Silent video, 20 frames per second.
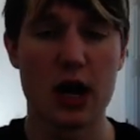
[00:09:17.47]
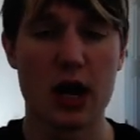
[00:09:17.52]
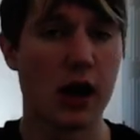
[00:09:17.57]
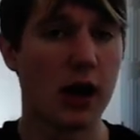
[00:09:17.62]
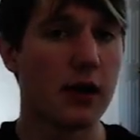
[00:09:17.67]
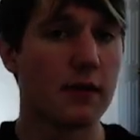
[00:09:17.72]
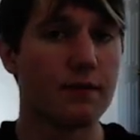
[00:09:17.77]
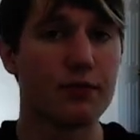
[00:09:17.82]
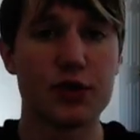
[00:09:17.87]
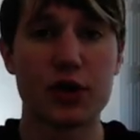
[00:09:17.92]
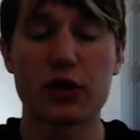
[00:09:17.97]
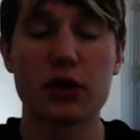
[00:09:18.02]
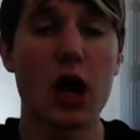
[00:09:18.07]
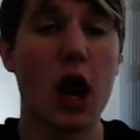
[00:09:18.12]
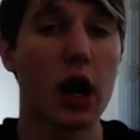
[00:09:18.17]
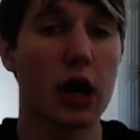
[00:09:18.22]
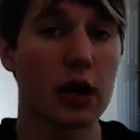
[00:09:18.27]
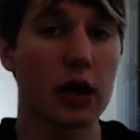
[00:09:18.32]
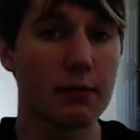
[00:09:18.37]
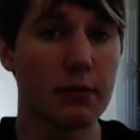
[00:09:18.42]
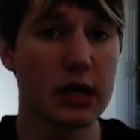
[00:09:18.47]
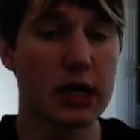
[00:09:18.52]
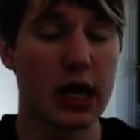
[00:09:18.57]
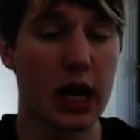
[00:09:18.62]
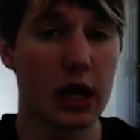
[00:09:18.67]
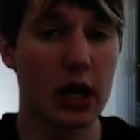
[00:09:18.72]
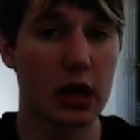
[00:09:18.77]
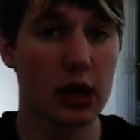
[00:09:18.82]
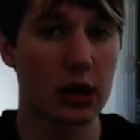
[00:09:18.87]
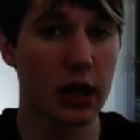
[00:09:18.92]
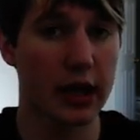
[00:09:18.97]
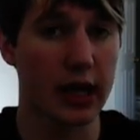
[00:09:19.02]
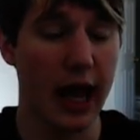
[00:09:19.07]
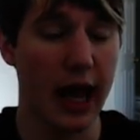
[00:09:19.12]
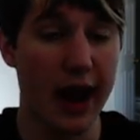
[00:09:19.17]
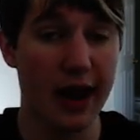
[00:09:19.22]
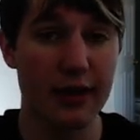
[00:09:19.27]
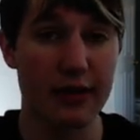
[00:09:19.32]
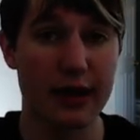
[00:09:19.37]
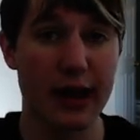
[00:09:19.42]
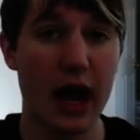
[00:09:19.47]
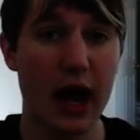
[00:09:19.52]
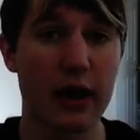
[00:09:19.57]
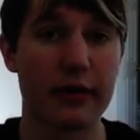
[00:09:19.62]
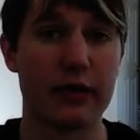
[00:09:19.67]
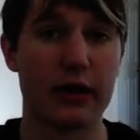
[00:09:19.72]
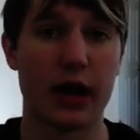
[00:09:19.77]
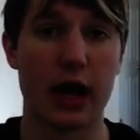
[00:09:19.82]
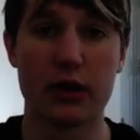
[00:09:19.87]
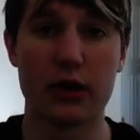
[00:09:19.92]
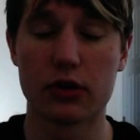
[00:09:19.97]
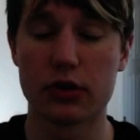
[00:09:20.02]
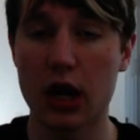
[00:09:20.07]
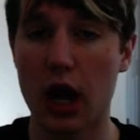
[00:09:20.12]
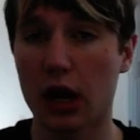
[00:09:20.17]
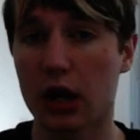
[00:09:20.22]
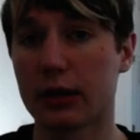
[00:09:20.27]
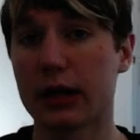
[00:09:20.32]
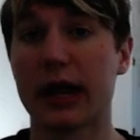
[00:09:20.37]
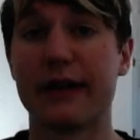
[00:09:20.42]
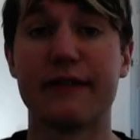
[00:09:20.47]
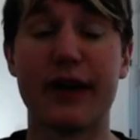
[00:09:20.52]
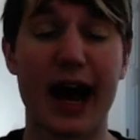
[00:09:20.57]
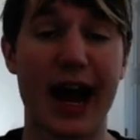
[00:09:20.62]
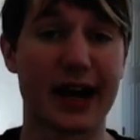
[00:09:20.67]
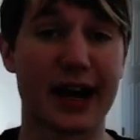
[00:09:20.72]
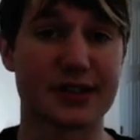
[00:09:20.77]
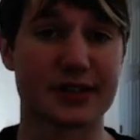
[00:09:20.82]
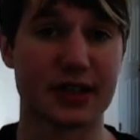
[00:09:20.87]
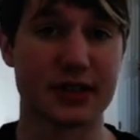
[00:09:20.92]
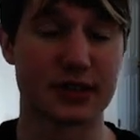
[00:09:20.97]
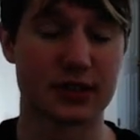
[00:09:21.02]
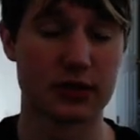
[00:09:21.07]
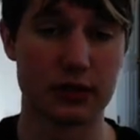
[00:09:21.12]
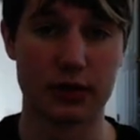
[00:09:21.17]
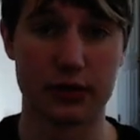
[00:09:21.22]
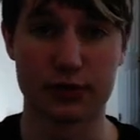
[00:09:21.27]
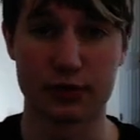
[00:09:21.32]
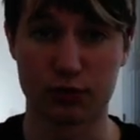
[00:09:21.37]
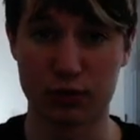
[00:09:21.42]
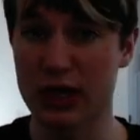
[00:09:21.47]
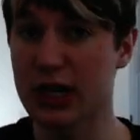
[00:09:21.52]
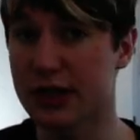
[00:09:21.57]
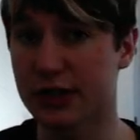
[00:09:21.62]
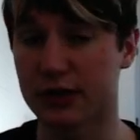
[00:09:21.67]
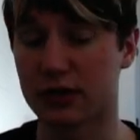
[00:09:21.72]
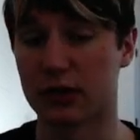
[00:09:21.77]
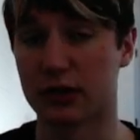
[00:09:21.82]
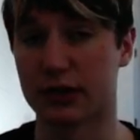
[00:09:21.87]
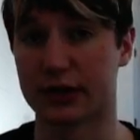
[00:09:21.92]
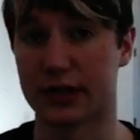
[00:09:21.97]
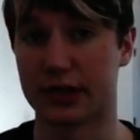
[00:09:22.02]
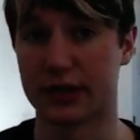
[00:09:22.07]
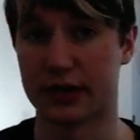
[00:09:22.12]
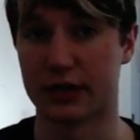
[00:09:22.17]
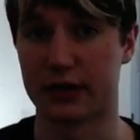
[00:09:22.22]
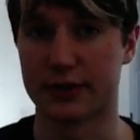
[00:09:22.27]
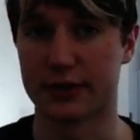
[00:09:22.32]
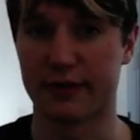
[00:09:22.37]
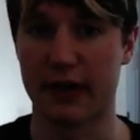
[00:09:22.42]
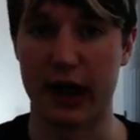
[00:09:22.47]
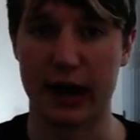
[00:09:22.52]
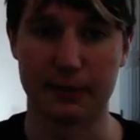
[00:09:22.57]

you're not going to be getting like anything out of it, and you're not going to have access to those resources in those fights.